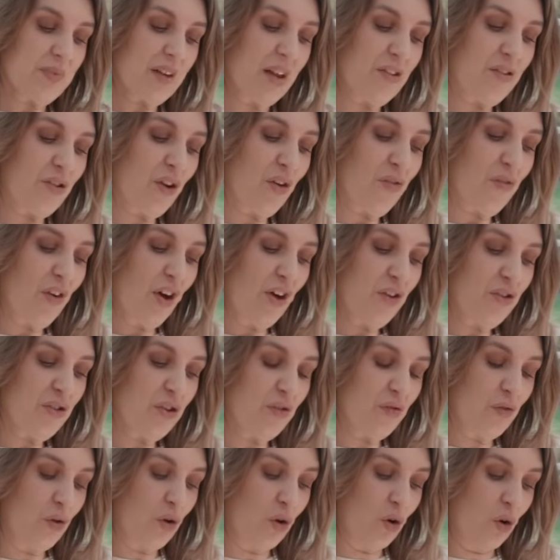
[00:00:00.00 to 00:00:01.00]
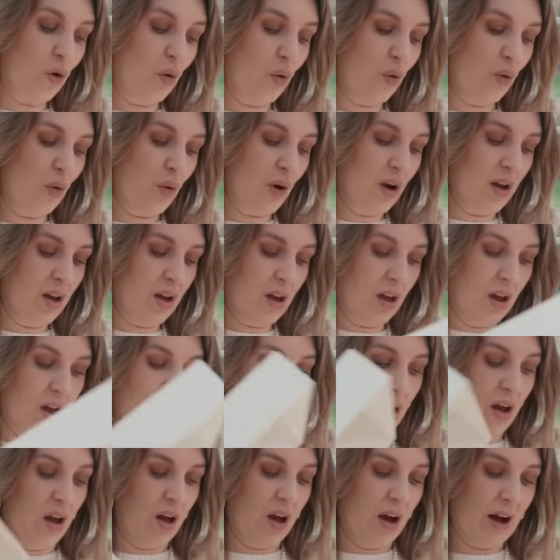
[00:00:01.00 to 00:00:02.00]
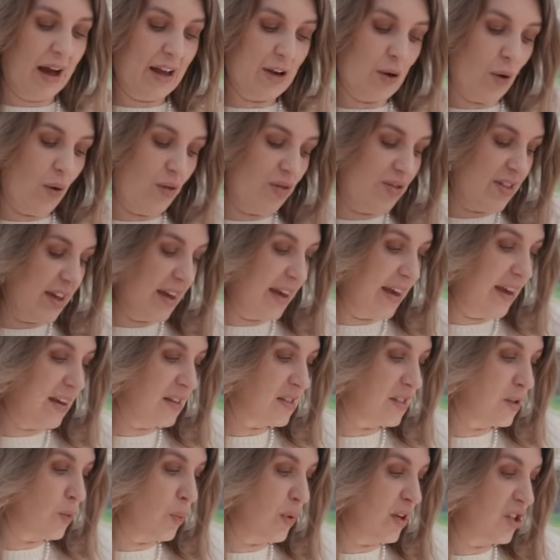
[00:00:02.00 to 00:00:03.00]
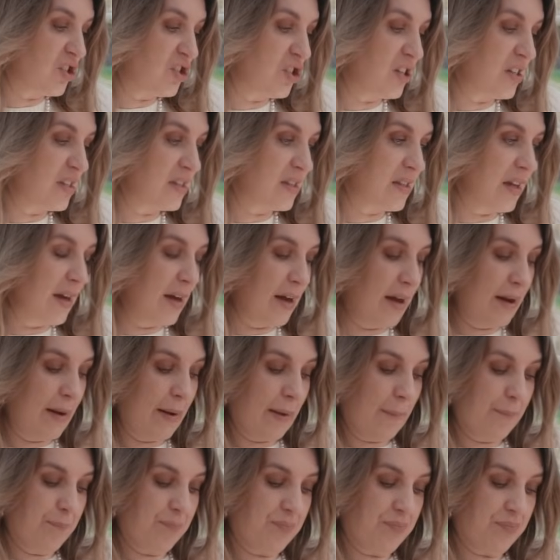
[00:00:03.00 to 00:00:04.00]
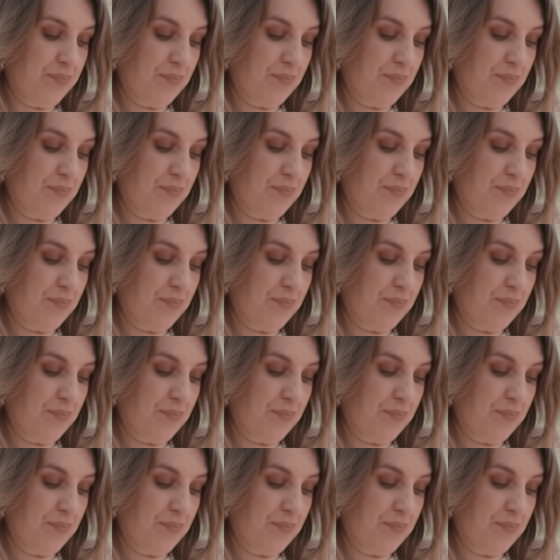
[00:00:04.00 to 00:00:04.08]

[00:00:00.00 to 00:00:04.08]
So first of all, I got this, which is the